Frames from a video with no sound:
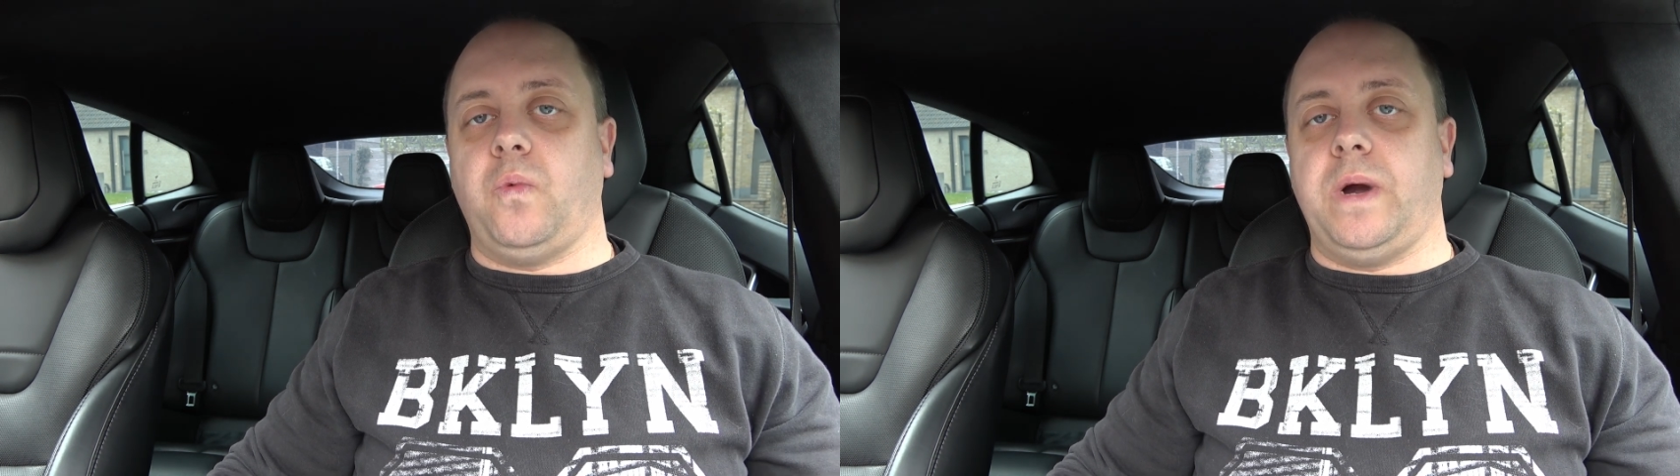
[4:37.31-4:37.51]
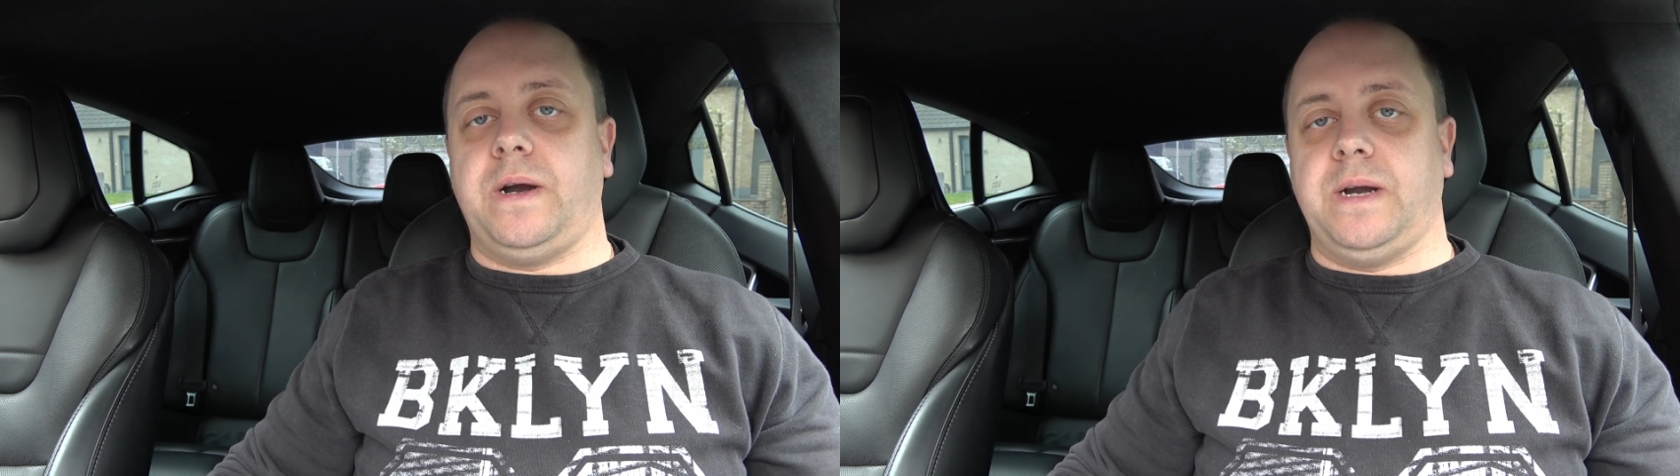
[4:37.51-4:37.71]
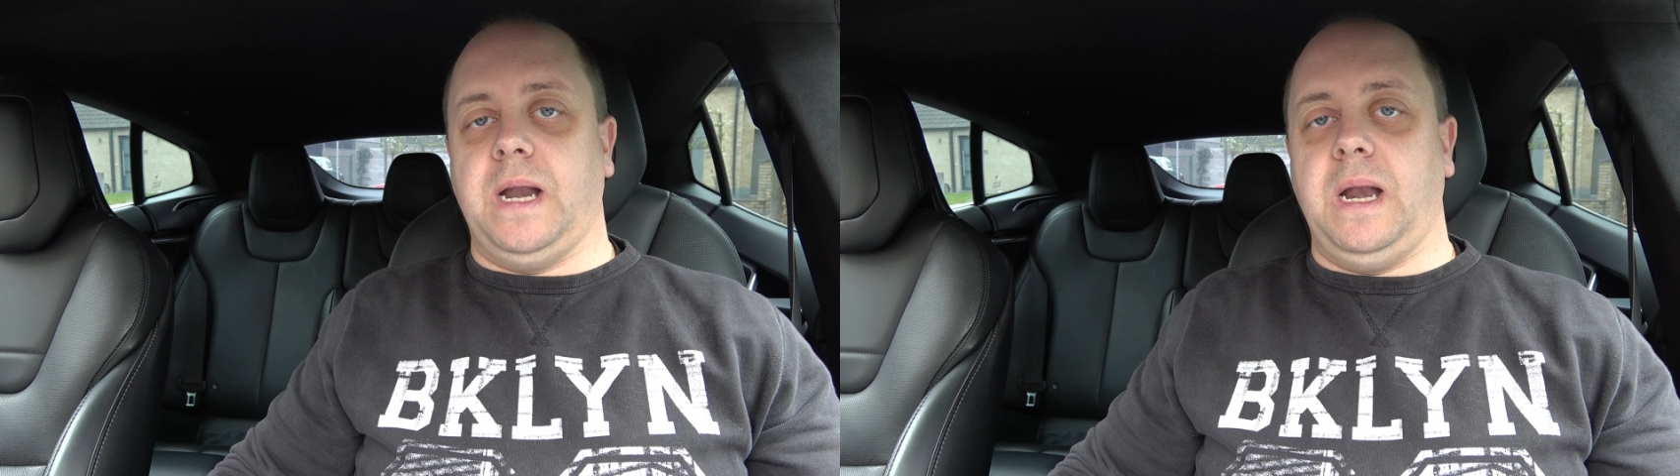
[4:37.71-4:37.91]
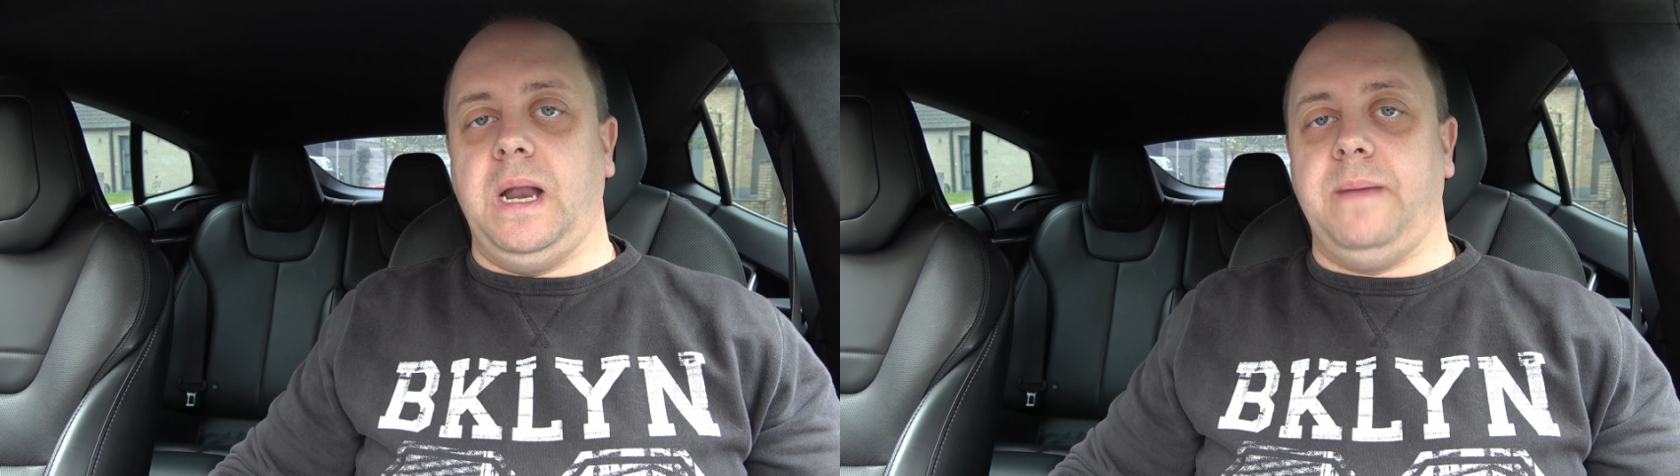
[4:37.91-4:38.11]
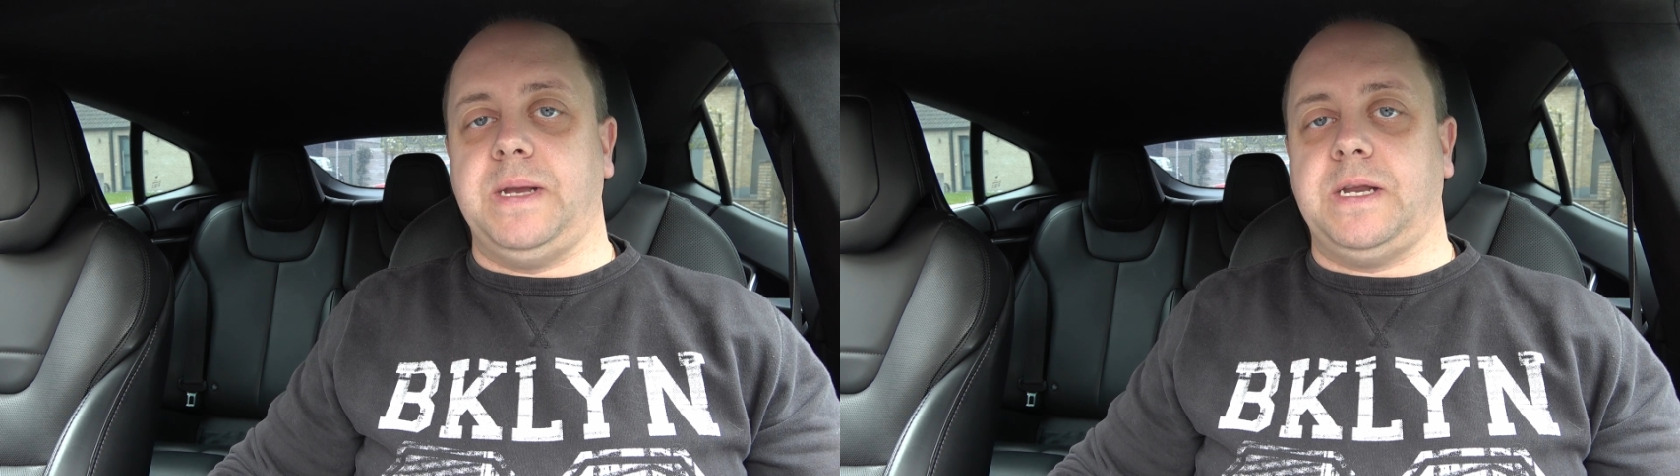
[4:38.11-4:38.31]
where the
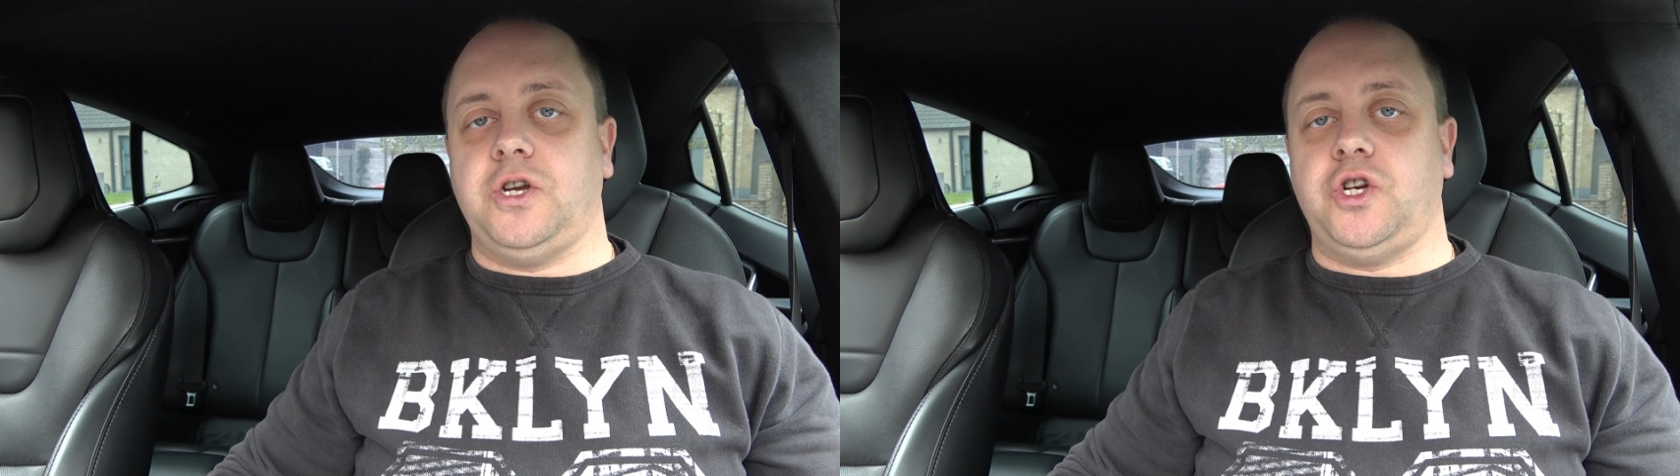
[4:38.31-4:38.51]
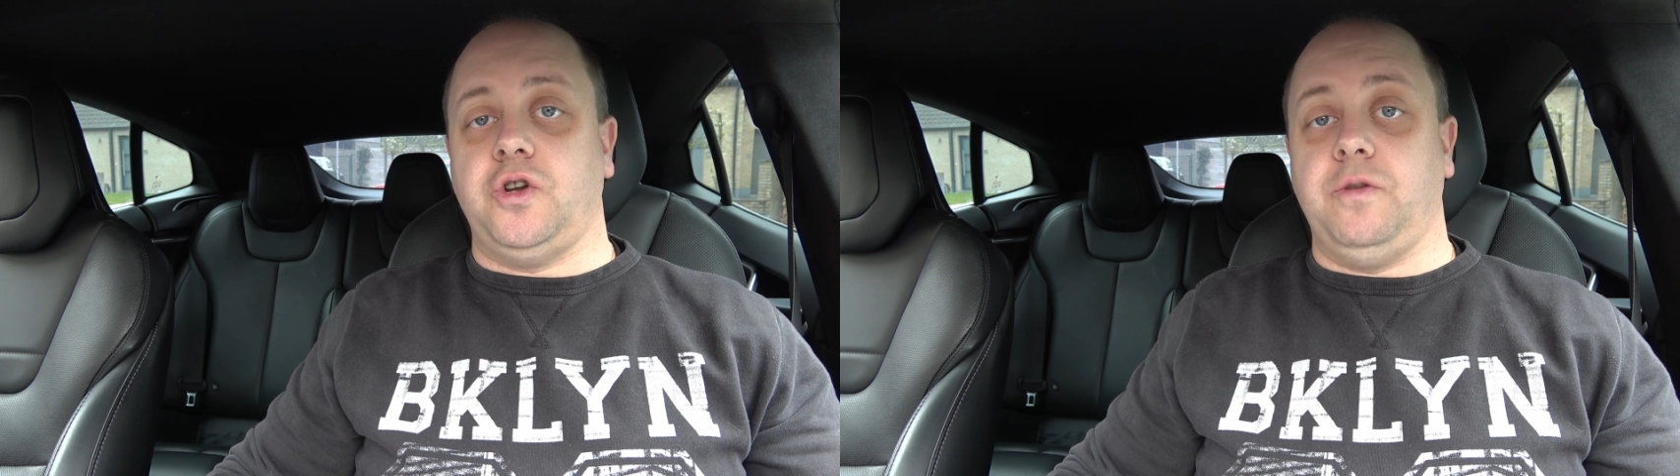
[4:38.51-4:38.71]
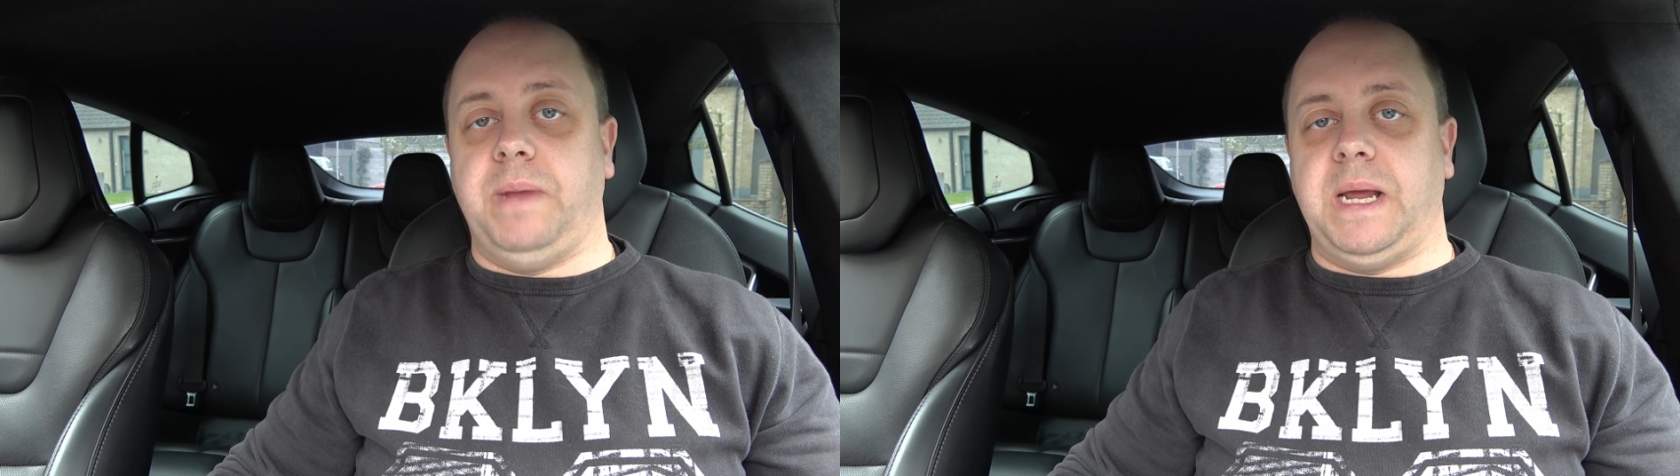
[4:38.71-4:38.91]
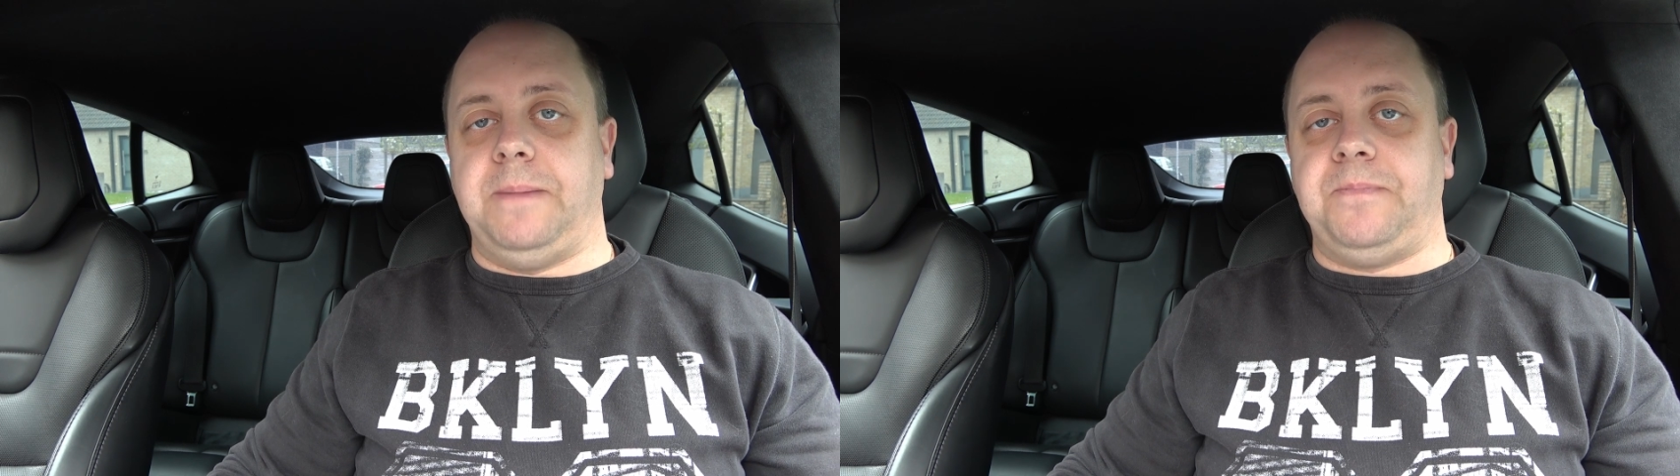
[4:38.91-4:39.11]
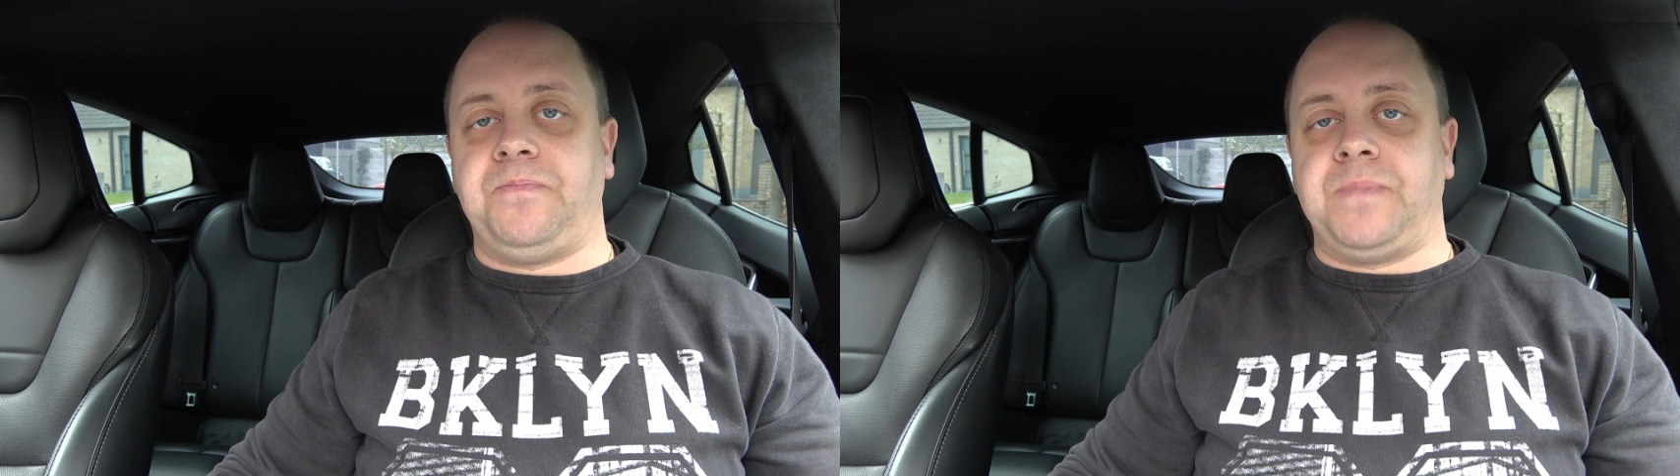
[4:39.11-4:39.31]
limit should be.